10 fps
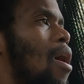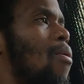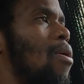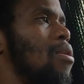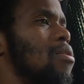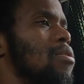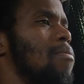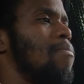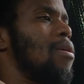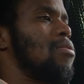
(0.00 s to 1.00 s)
how I learned
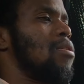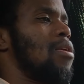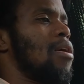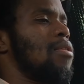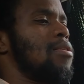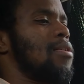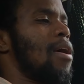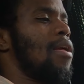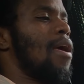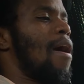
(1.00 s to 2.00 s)
it because on the other side,